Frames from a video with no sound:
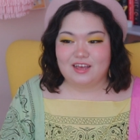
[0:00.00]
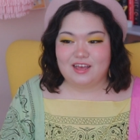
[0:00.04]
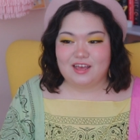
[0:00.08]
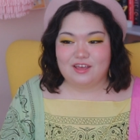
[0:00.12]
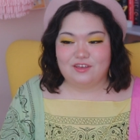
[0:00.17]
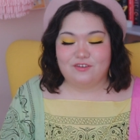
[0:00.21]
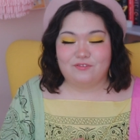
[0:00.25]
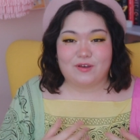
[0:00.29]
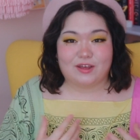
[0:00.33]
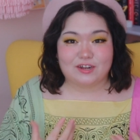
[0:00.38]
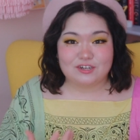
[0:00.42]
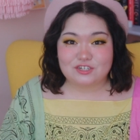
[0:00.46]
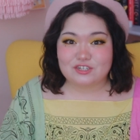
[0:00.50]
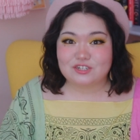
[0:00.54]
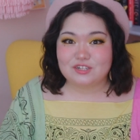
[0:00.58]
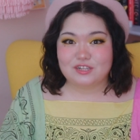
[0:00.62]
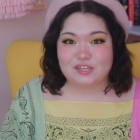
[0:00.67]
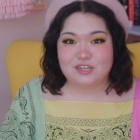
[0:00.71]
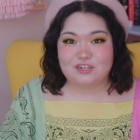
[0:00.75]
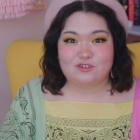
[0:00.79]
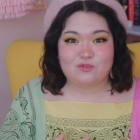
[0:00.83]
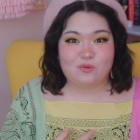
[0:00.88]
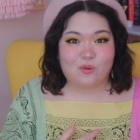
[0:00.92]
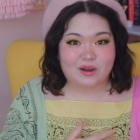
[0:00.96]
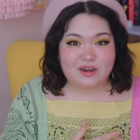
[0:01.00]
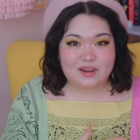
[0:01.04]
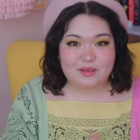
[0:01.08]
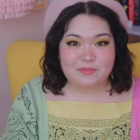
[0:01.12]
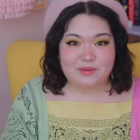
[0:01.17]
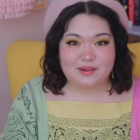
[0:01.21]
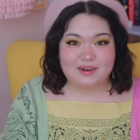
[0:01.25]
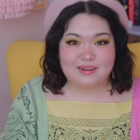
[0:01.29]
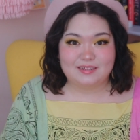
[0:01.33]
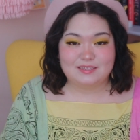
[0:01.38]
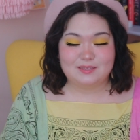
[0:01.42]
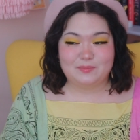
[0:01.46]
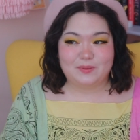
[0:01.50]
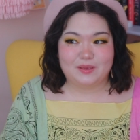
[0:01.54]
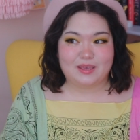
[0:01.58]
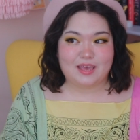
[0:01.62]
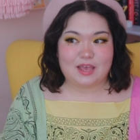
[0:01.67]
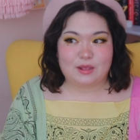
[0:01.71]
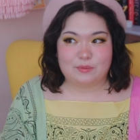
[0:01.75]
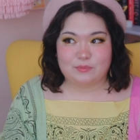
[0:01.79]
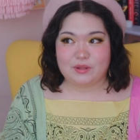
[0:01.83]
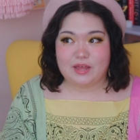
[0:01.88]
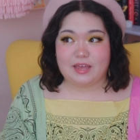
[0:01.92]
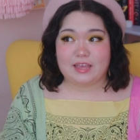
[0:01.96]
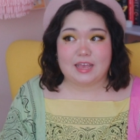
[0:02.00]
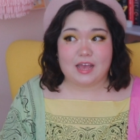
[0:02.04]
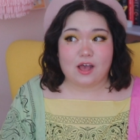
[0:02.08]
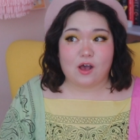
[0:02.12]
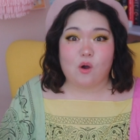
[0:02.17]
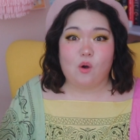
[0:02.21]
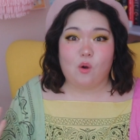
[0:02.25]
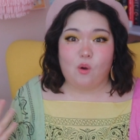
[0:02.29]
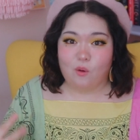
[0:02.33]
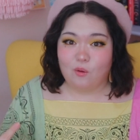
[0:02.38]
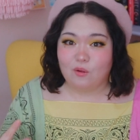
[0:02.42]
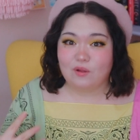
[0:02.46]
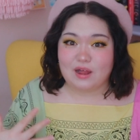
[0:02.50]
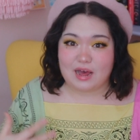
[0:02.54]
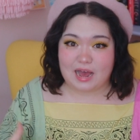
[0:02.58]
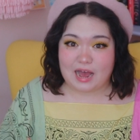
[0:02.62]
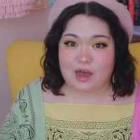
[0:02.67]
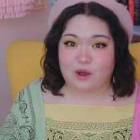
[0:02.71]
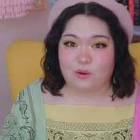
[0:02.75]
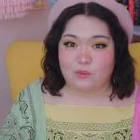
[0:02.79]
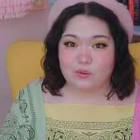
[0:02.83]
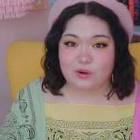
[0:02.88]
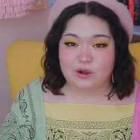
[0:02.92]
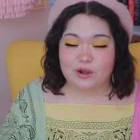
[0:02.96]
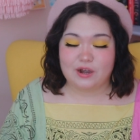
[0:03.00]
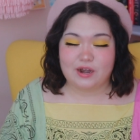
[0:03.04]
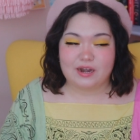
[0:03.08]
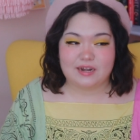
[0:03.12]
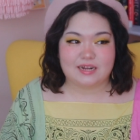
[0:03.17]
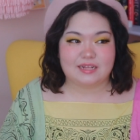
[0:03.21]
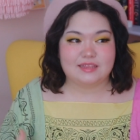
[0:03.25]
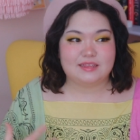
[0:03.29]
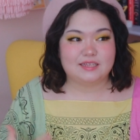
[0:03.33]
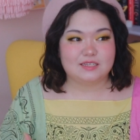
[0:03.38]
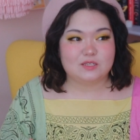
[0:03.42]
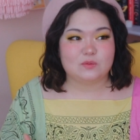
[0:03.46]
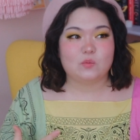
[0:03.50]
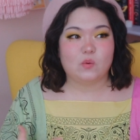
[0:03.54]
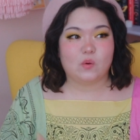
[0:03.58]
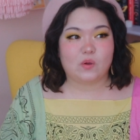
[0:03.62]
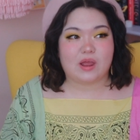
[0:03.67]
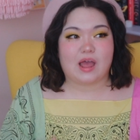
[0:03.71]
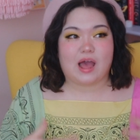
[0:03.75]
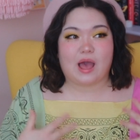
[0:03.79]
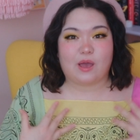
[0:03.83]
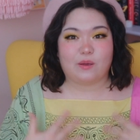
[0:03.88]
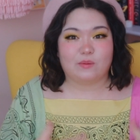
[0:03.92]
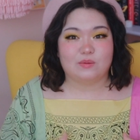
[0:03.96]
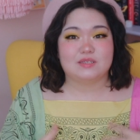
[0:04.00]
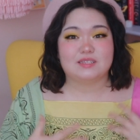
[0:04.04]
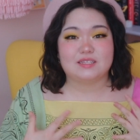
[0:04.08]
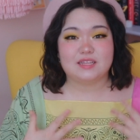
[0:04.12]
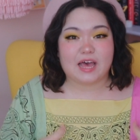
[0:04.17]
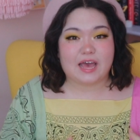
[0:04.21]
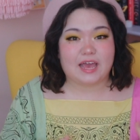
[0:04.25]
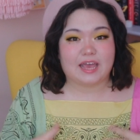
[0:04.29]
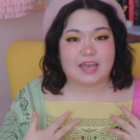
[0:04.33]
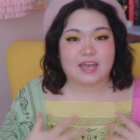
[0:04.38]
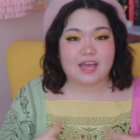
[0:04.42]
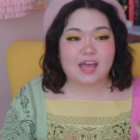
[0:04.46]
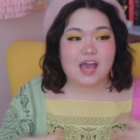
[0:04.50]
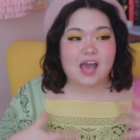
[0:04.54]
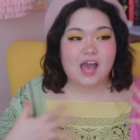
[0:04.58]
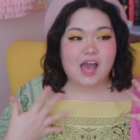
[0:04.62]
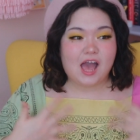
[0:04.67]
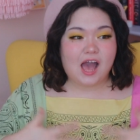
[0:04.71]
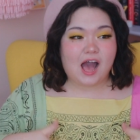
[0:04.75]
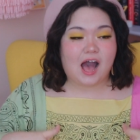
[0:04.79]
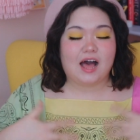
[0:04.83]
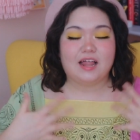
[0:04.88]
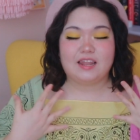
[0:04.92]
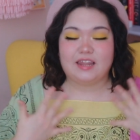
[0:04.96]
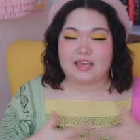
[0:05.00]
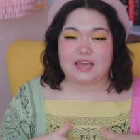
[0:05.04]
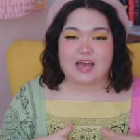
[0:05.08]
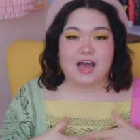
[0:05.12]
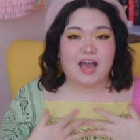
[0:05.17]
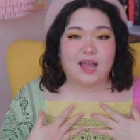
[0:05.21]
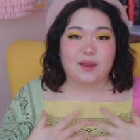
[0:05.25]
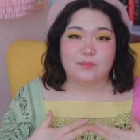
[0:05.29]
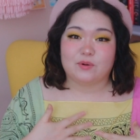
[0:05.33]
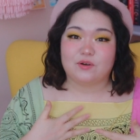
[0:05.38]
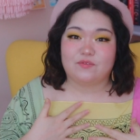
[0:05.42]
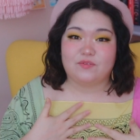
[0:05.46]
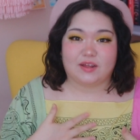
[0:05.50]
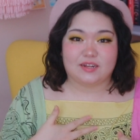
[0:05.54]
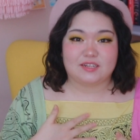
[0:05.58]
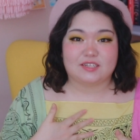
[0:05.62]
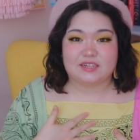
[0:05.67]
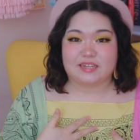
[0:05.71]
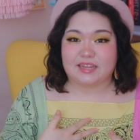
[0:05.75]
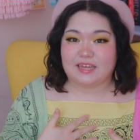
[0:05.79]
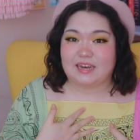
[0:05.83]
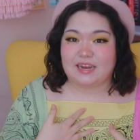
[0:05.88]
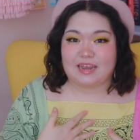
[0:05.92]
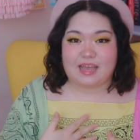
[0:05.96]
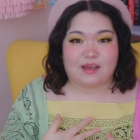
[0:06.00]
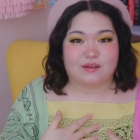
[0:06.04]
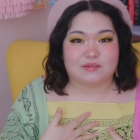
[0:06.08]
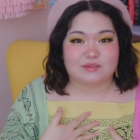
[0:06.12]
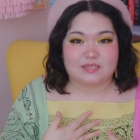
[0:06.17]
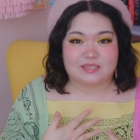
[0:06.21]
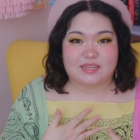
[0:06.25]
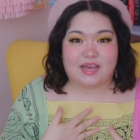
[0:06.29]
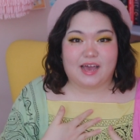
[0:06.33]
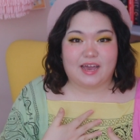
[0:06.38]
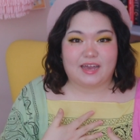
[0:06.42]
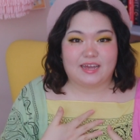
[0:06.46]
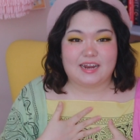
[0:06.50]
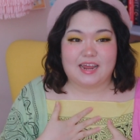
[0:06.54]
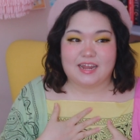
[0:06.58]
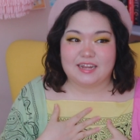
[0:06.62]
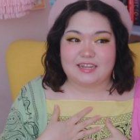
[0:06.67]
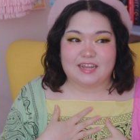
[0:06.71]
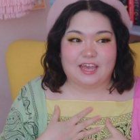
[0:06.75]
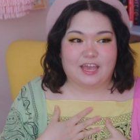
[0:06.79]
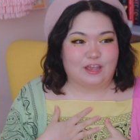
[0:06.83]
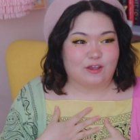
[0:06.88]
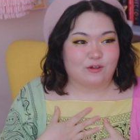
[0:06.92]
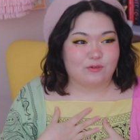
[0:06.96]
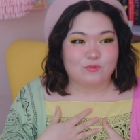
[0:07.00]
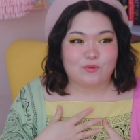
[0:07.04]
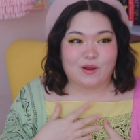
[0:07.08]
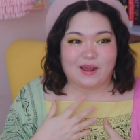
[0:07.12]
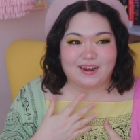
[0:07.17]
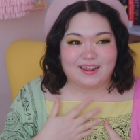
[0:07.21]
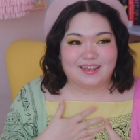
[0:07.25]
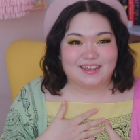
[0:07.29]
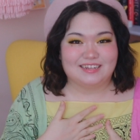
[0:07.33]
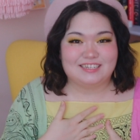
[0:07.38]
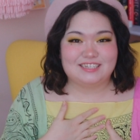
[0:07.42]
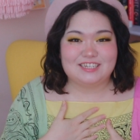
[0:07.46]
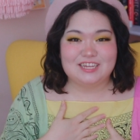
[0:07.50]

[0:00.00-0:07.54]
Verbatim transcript: eventually 20 minutes became like a whole hour and at this point I was like like hyperventilating outside and like ready